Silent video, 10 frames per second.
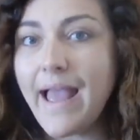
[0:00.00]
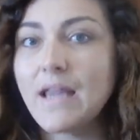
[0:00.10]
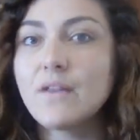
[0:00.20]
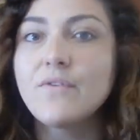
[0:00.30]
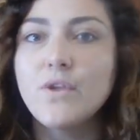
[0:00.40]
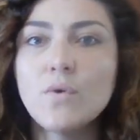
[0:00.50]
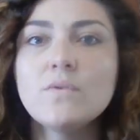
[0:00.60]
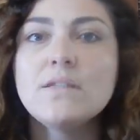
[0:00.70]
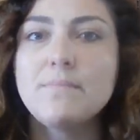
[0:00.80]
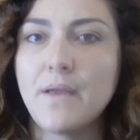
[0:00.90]
And if you
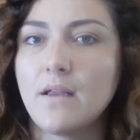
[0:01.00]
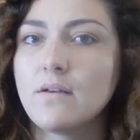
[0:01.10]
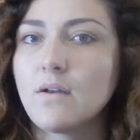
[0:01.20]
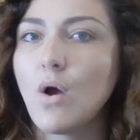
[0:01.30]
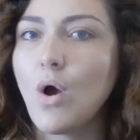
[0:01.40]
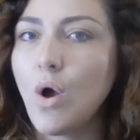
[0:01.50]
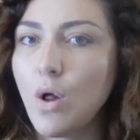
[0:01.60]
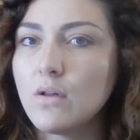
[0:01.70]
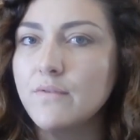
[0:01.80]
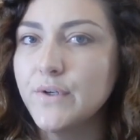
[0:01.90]
spend
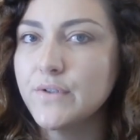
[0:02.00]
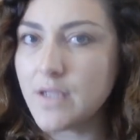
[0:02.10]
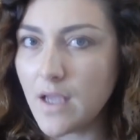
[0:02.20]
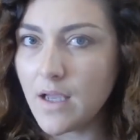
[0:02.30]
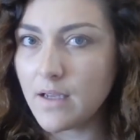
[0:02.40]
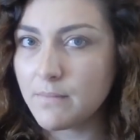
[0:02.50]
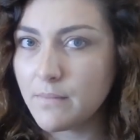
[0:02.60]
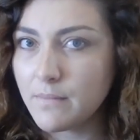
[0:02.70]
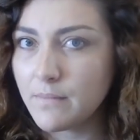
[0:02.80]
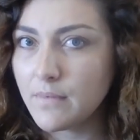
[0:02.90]
all of your time
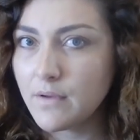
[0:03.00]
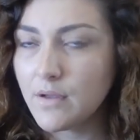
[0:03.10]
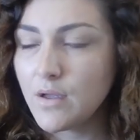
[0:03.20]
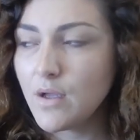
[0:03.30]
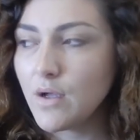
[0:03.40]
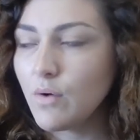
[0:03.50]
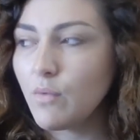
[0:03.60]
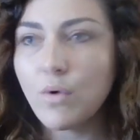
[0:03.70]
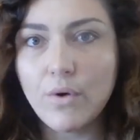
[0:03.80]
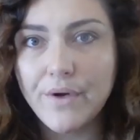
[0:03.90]

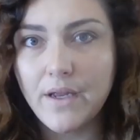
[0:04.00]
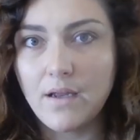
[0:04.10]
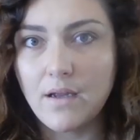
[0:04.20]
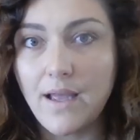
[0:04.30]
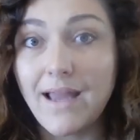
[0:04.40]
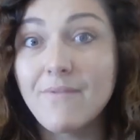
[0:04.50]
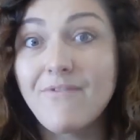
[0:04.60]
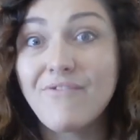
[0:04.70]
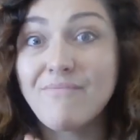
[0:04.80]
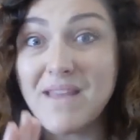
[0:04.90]
worrying and
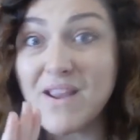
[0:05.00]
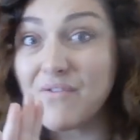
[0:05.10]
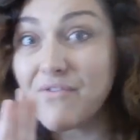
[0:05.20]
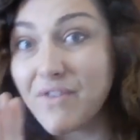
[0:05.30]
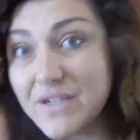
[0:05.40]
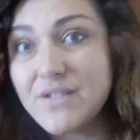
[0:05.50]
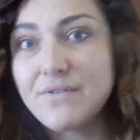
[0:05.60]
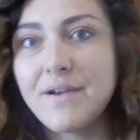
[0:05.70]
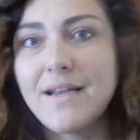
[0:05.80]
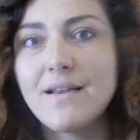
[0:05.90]
being
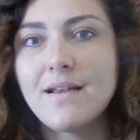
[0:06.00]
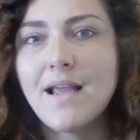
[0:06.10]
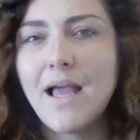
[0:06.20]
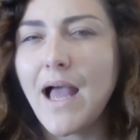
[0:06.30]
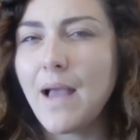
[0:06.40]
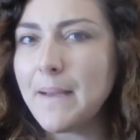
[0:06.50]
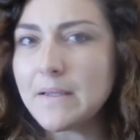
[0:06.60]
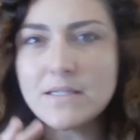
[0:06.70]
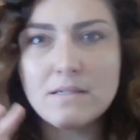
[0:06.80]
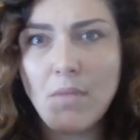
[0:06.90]
frustrated
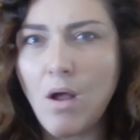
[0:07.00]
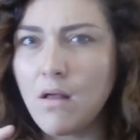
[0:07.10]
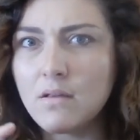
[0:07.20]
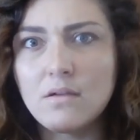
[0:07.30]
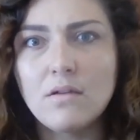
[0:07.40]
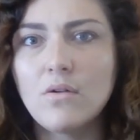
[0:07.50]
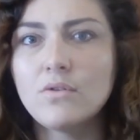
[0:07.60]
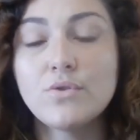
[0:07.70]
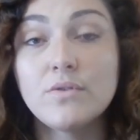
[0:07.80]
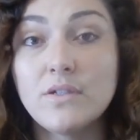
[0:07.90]
about small little
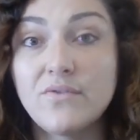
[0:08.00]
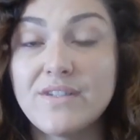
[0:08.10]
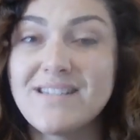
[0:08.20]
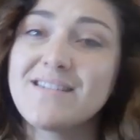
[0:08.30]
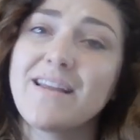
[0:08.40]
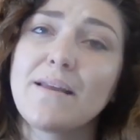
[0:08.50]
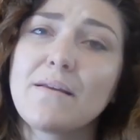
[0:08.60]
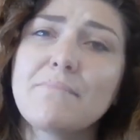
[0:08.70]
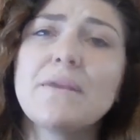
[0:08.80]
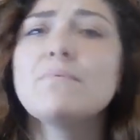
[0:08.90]
cultural differences, like
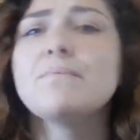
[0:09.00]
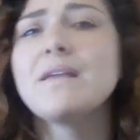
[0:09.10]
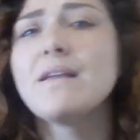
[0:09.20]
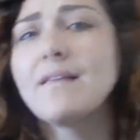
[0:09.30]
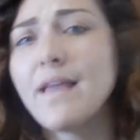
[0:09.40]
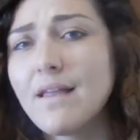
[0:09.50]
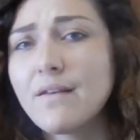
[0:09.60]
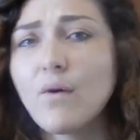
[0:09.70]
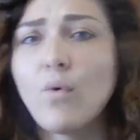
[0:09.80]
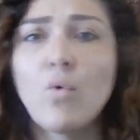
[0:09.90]
people being
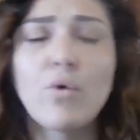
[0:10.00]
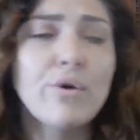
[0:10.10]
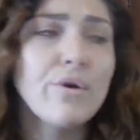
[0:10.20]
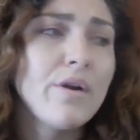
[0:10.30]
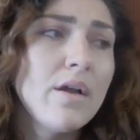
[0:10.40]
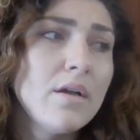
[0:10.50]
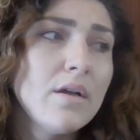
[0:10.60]
late, or